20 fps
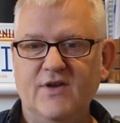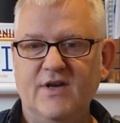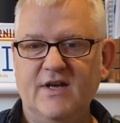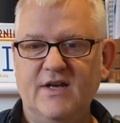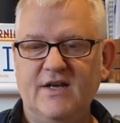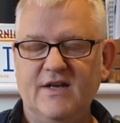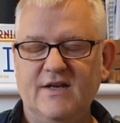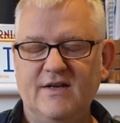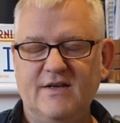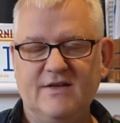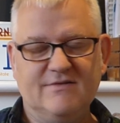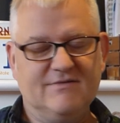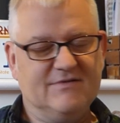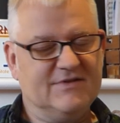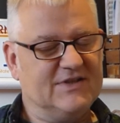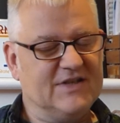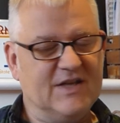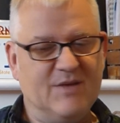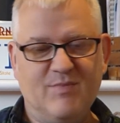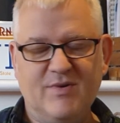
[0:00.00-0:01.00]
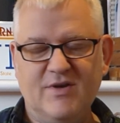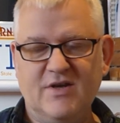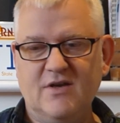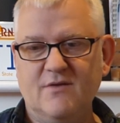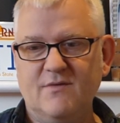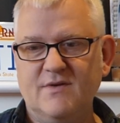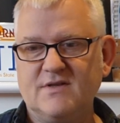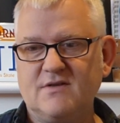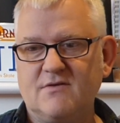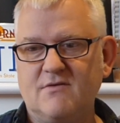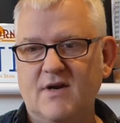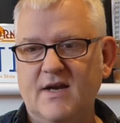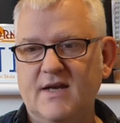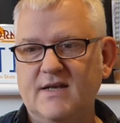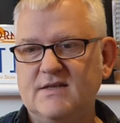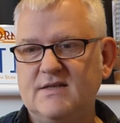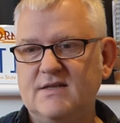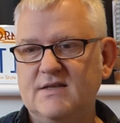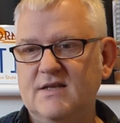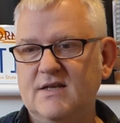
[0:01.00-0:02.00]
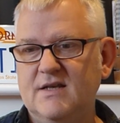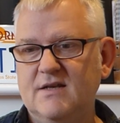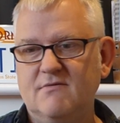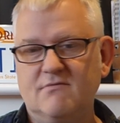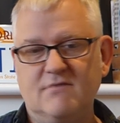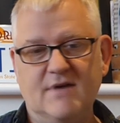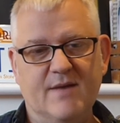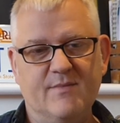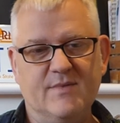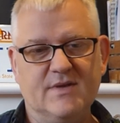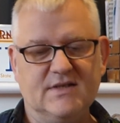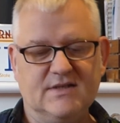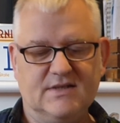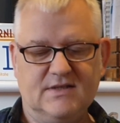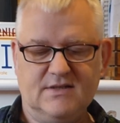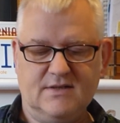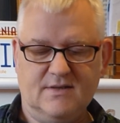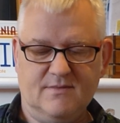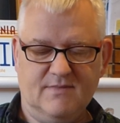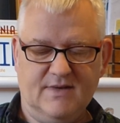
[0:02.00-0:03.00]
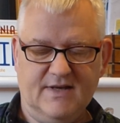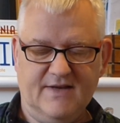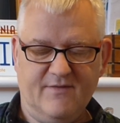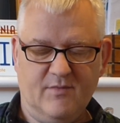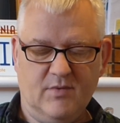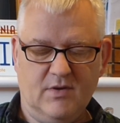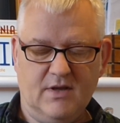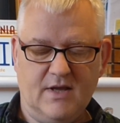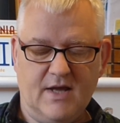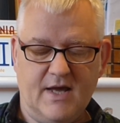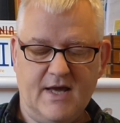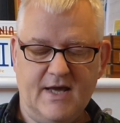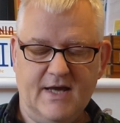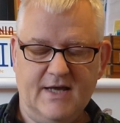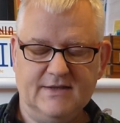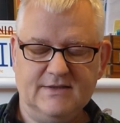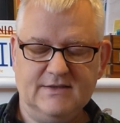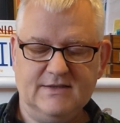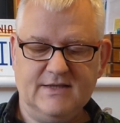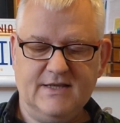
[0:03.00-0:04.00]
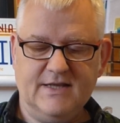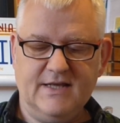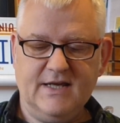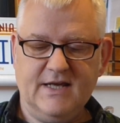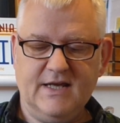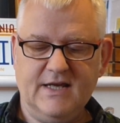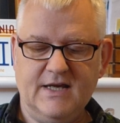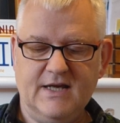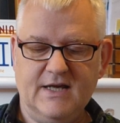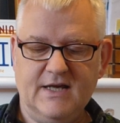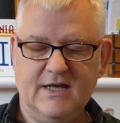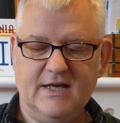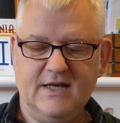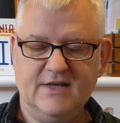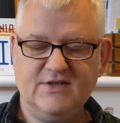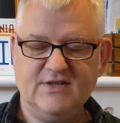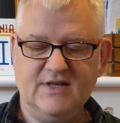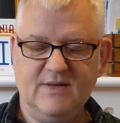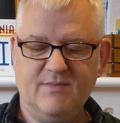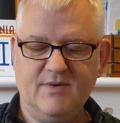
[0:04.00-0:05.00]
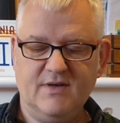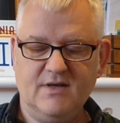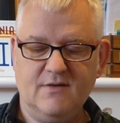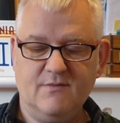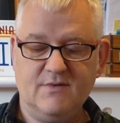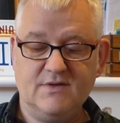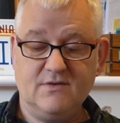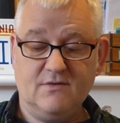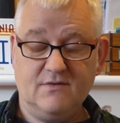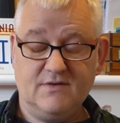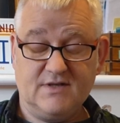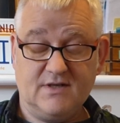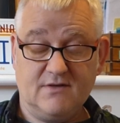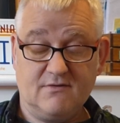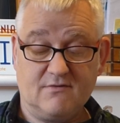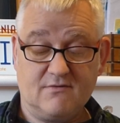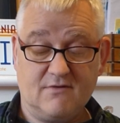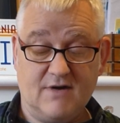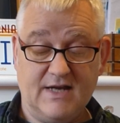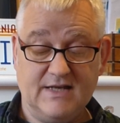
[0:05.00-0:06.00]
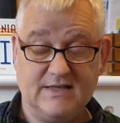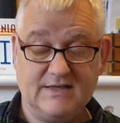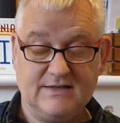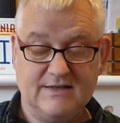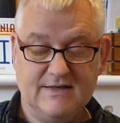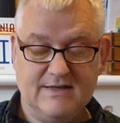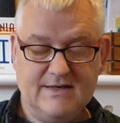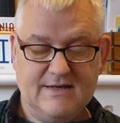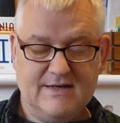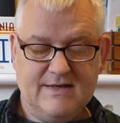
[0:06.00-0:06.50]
The CPU is great, the RAM is unbelievable, and the GPU is also great.